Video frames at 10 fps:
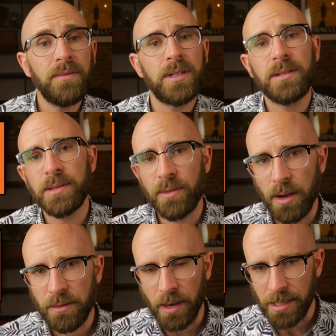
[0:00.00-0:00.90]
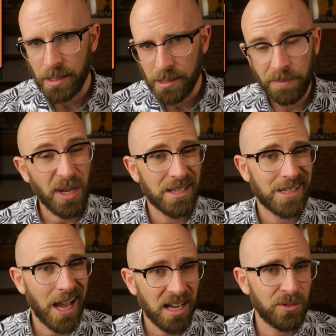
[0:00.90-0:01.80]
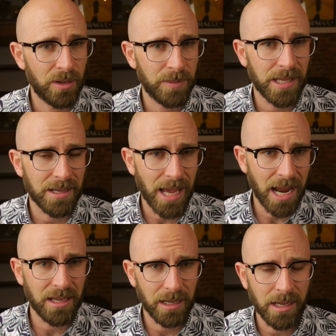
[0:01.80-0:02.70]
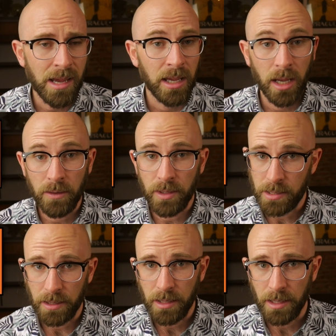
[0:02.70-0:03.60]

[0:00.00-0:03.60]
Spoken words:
division's growth rate has surpassed 100% annually in recent